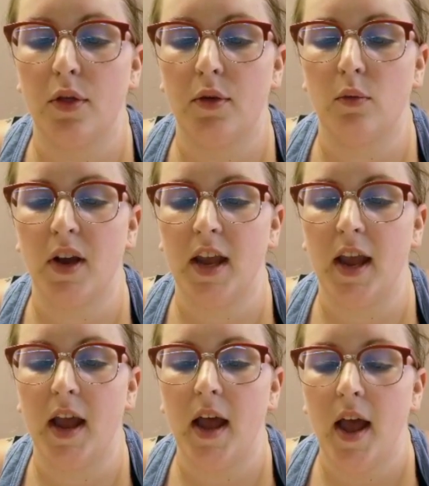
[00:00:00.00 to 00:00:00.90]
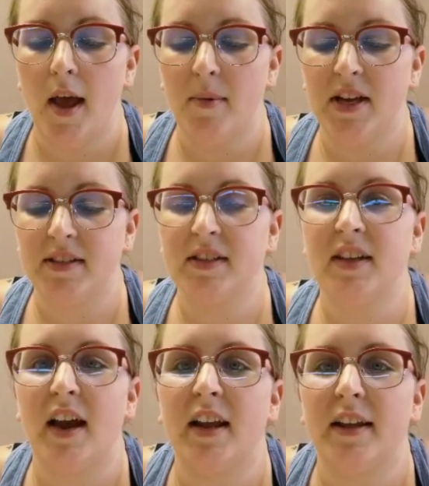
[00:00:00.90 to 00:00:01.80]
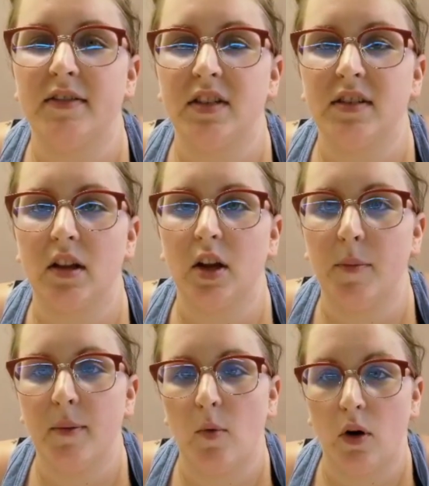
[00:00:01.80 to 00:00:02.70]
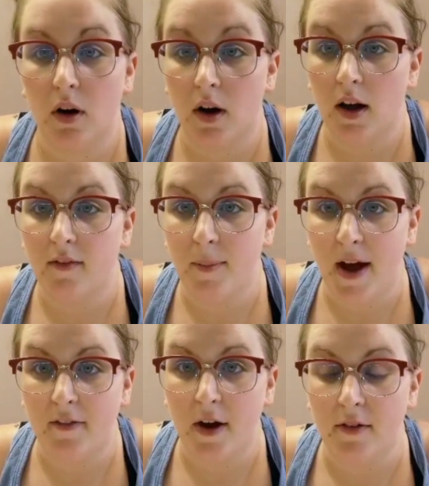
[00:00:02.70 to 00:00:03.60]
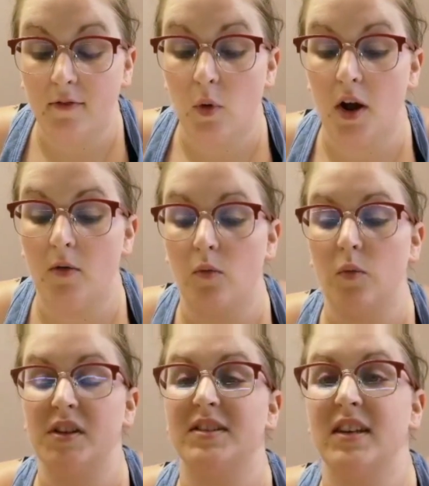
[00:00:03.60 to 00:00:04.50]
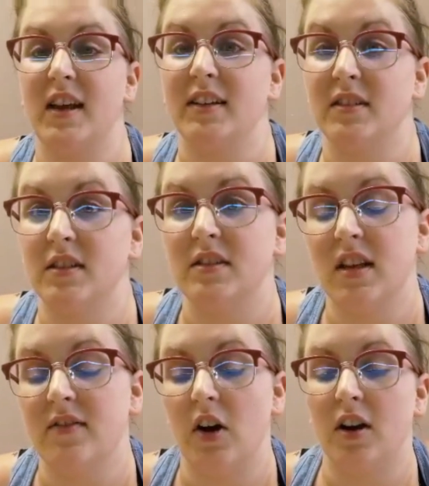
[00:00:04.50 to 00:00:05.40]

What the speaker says: 3, because this kind of gives us a little bit more of a background of what we see as a deceiver,